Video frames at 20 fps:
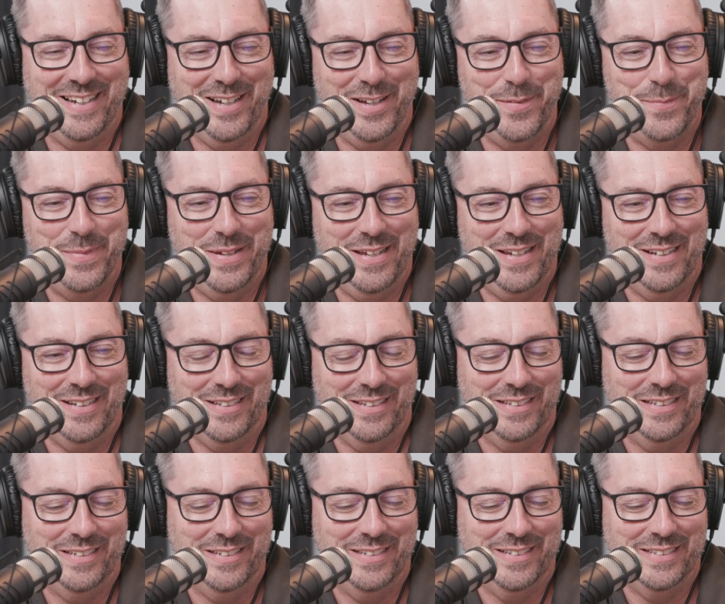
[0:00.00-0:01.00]
I'm
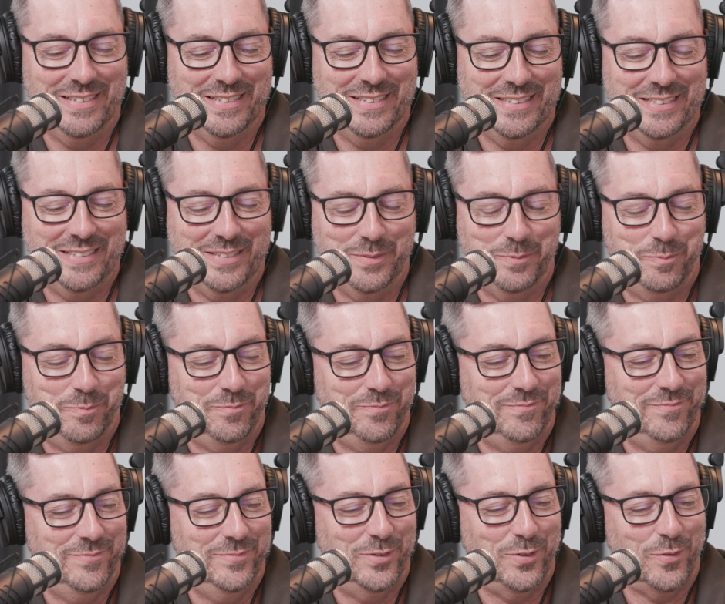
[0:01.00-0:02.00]
Alan,
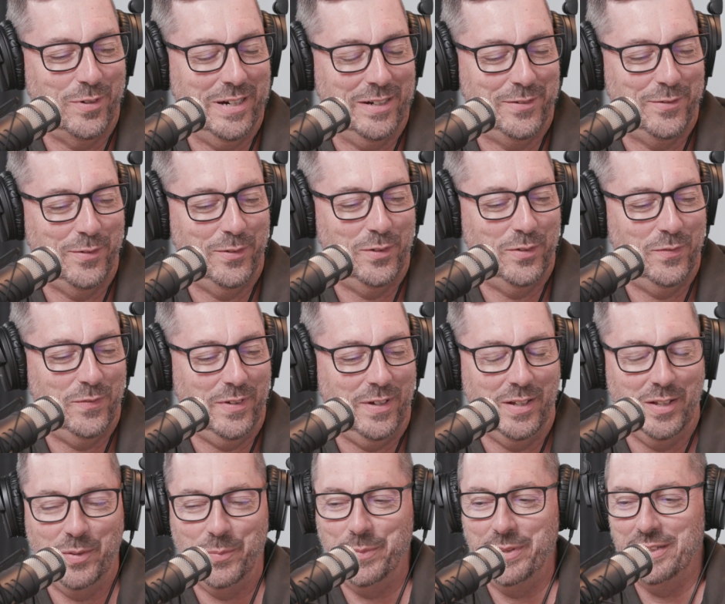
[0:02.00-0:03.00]
Director of
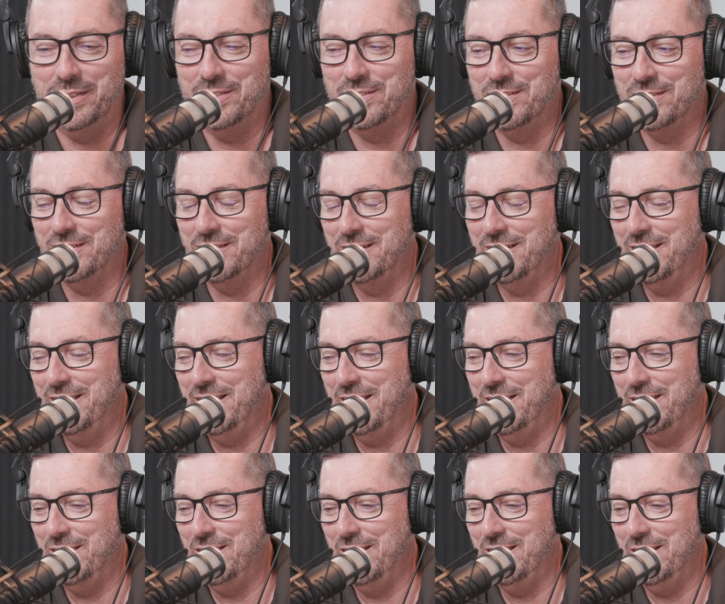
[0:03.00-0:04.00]
Development
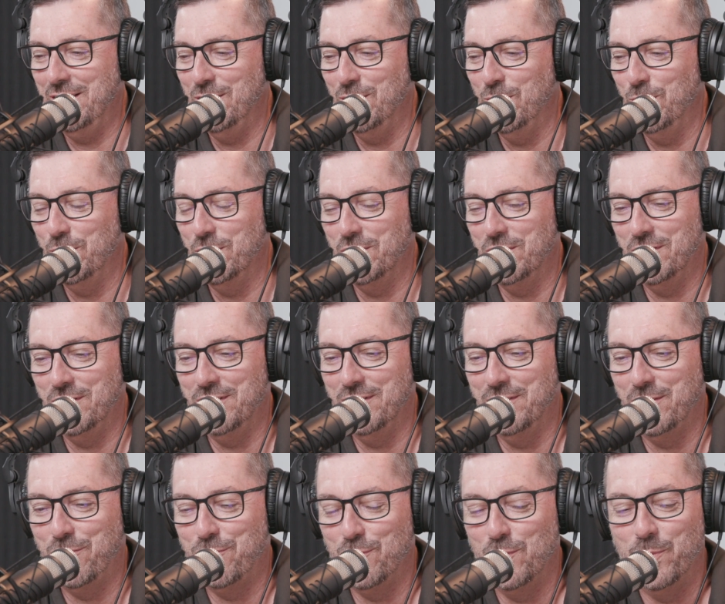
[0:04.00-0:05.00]
and the
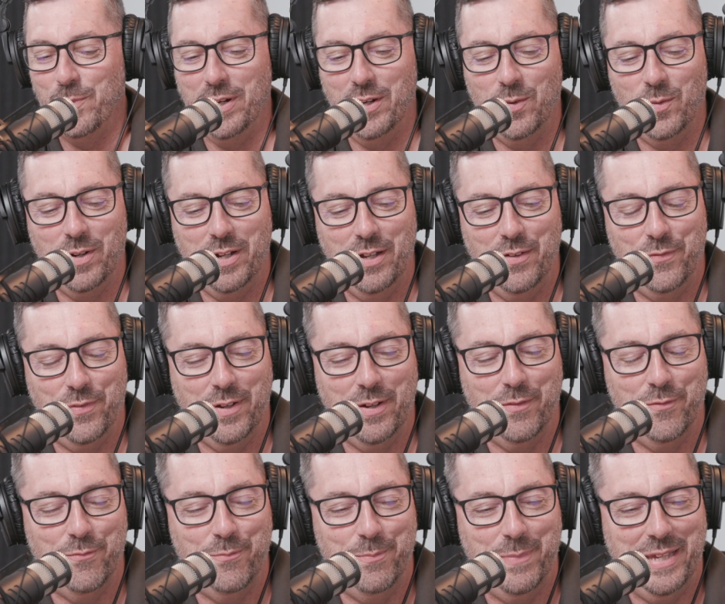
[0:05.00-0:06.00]
owner, through my wife,
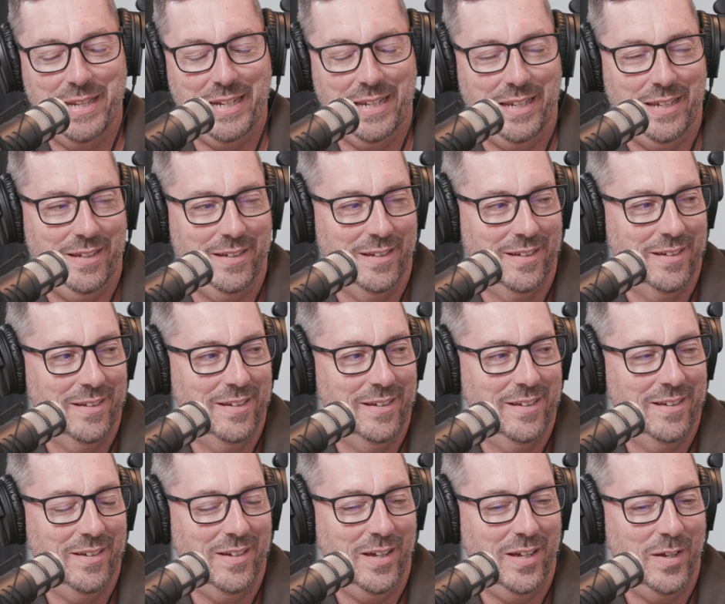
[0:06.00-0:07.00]
of many
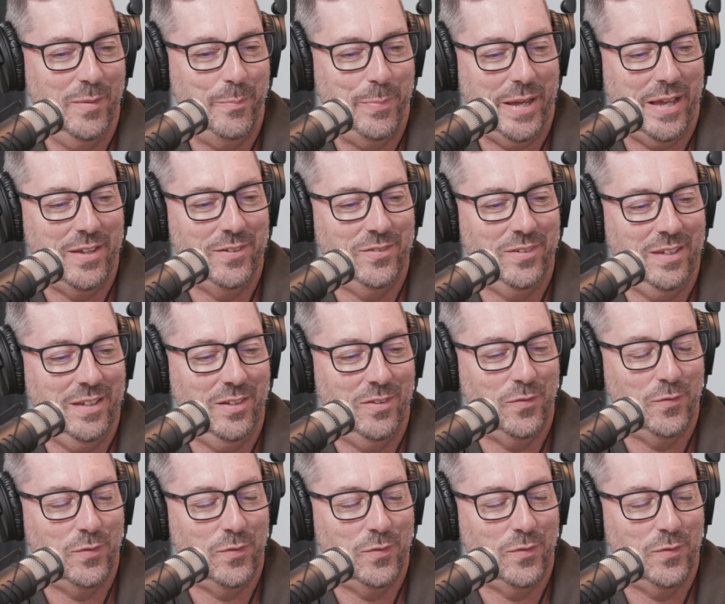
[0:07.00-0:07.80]
baskets